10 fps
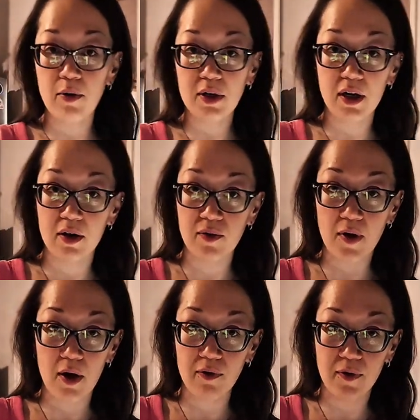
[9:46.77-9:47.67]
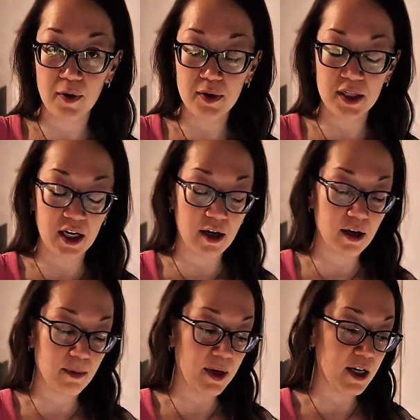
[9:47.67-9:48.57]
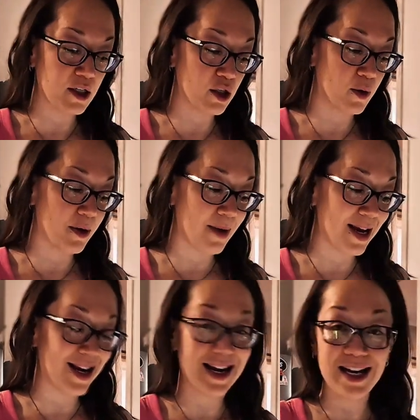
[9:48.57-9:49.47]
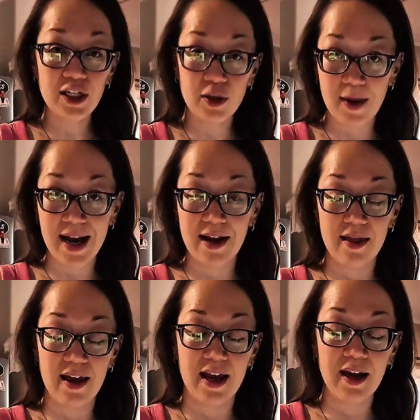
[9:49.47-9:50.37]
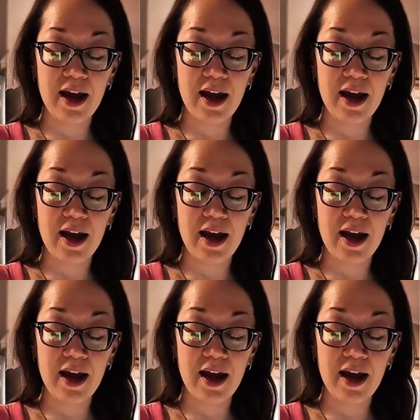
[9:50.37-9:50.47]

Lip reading: of all foods here because you can make it into anything.